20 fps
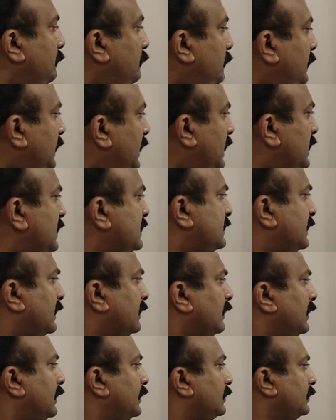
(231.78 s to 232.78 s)
P is
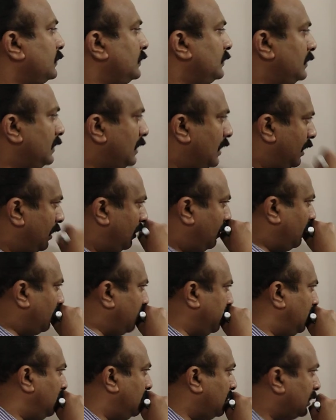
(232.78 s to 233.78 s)
equal to
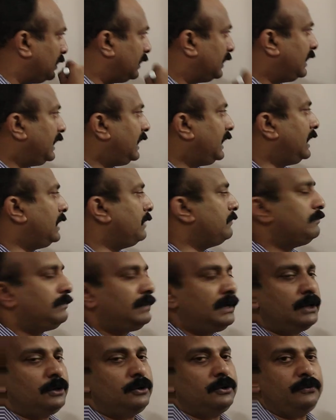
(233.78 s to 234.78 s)
M
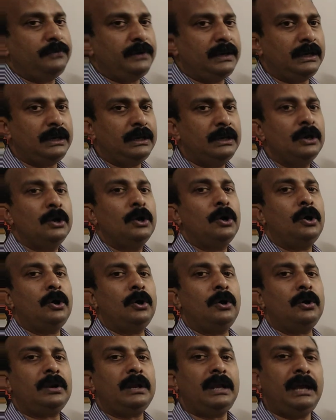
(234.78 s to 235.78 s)
into V
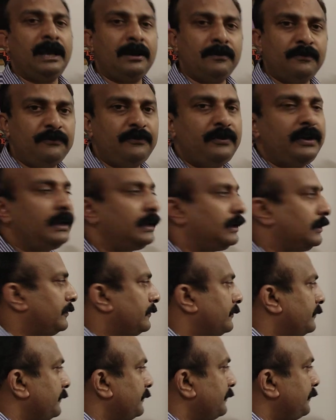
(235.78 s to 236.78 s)
or mv.
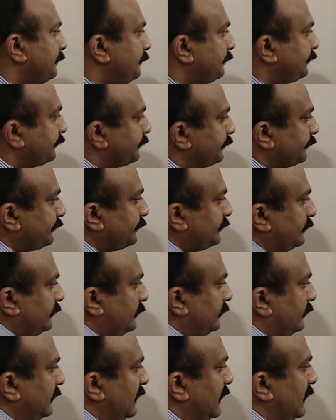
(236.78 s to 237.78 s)

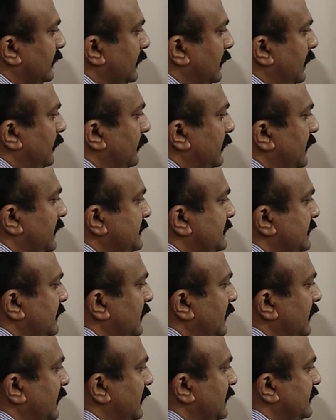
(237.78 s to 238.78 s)
Now let's
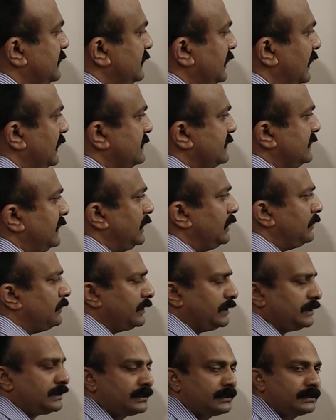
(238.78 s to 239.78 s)
see its SI
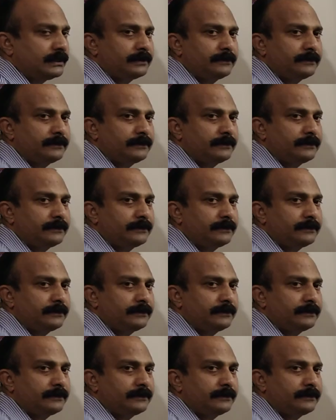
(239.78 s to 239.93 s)
unit.